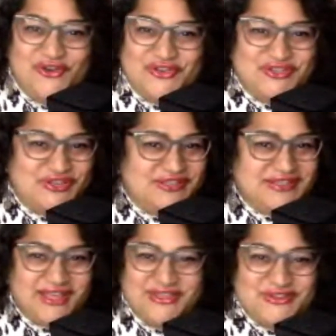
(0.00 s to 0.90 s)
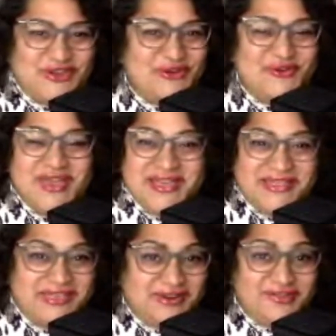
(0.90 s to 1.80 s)
just let you know
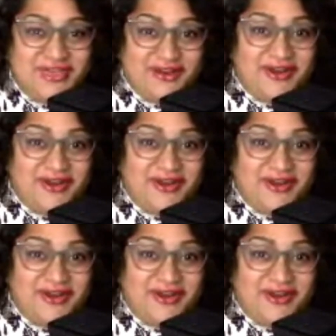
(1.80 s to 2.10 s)
that they're there